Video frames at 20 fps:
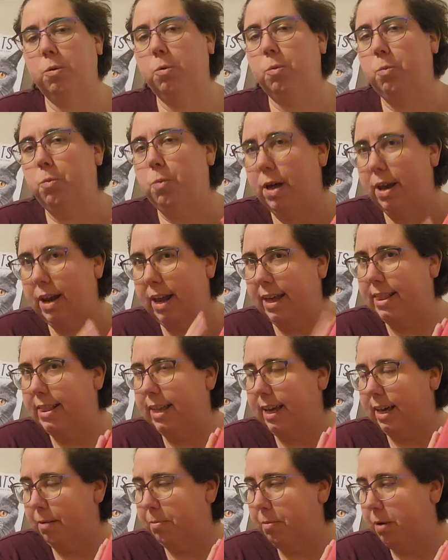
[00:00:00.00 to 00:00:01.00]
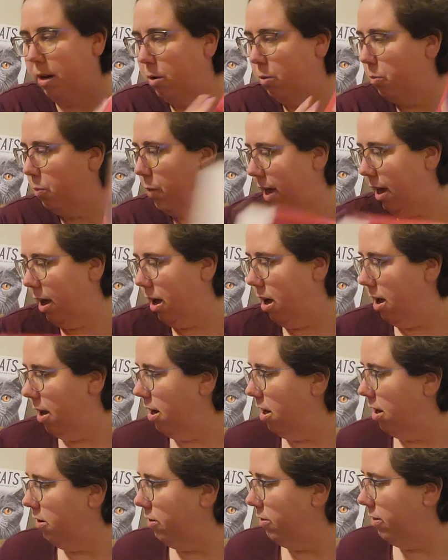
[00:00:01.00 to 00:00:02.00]
one I think I'm going to wait on.
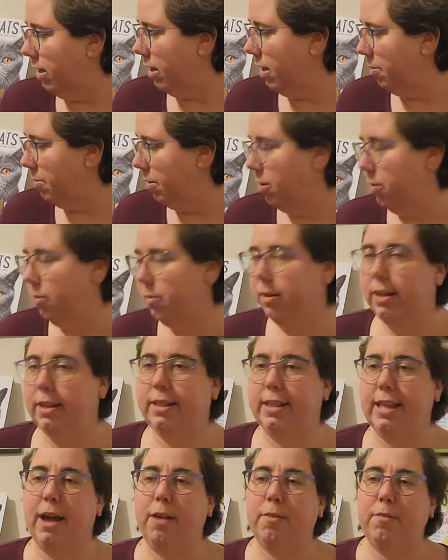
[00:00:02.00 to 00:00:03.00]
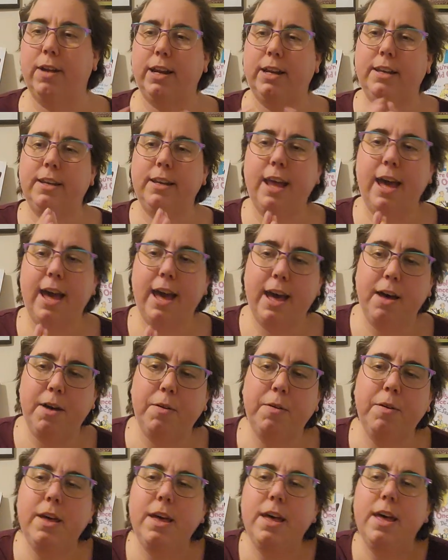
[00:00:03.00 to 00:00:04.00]
I don't think I'm going to read that right
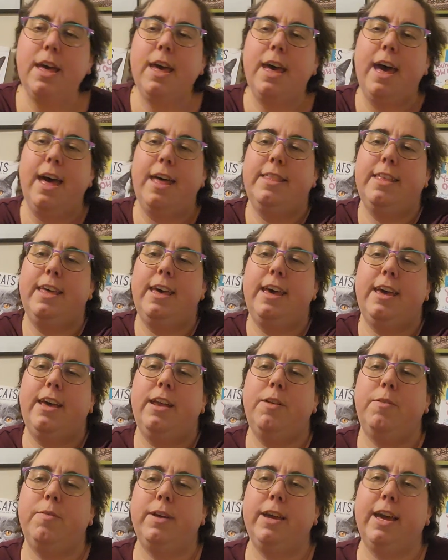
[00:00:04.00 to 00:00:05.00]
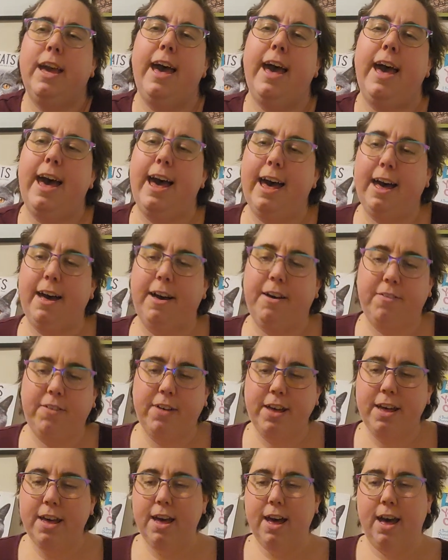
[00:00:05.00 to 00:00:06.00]
now. And then we have
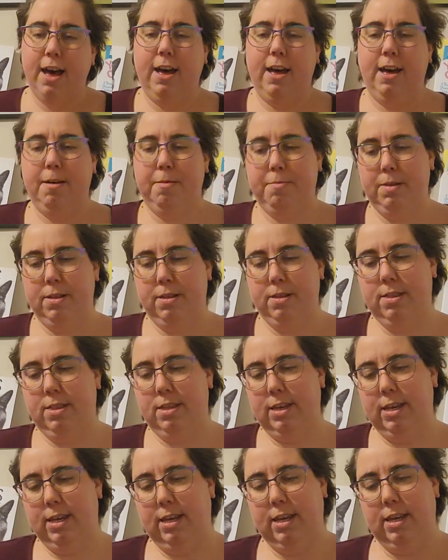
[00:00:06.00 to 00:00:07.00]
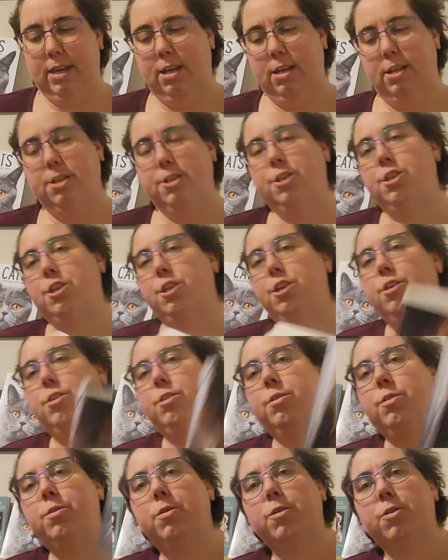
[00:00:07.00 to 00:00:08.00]
um, the
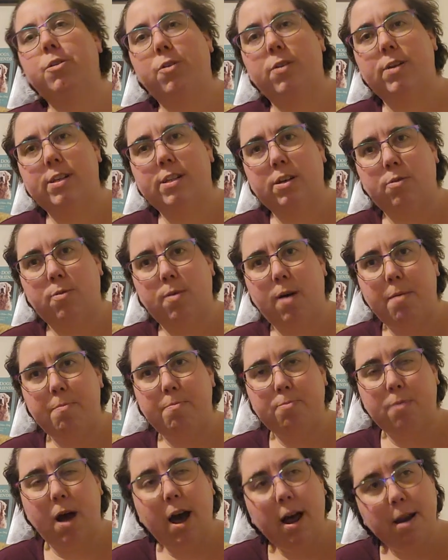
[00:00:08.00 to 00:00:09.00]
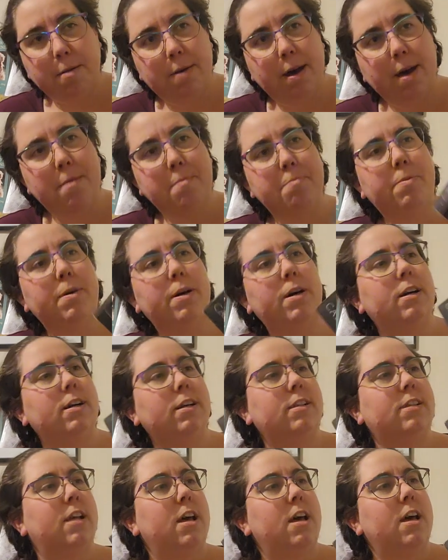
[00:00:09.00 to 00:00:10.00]
two Carissa Broadbent
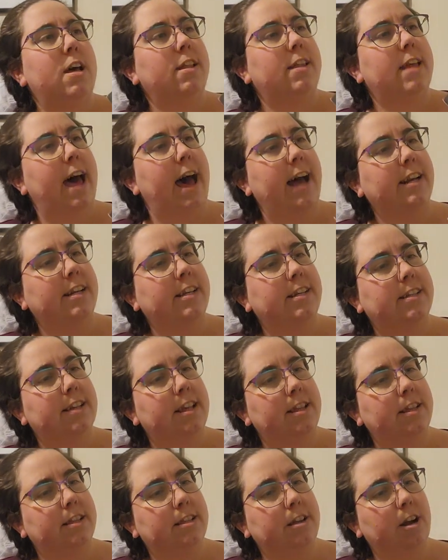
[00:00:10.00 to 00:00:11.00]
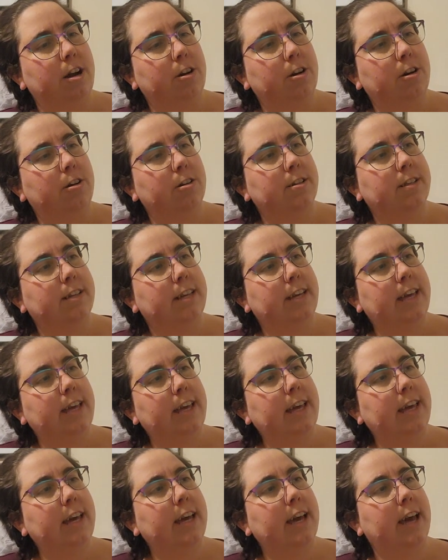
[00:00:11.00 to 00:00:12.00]
books, The Ashes and the Star Cursed
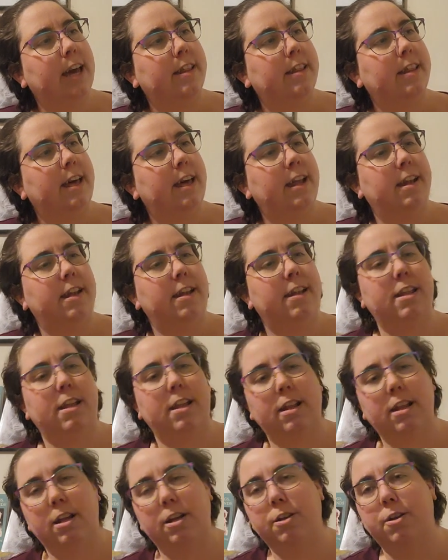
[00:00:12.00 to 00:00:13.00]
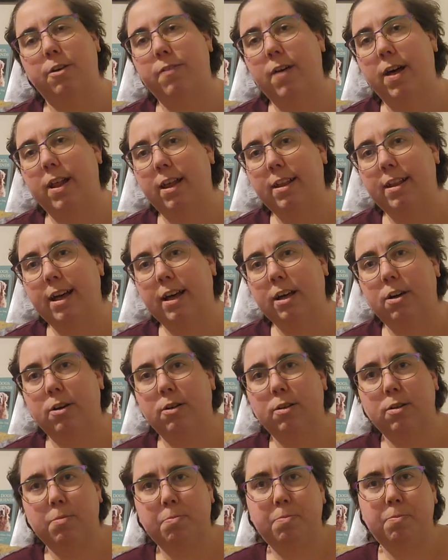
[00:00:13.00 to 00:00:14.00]
King, and then the little novella that
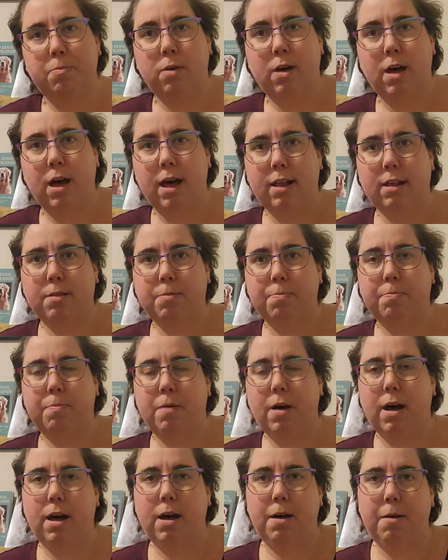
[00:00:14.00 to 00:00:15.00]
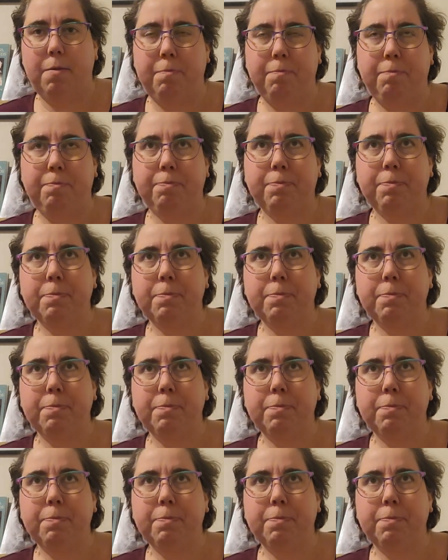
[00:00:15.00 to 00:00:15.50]
goes as um,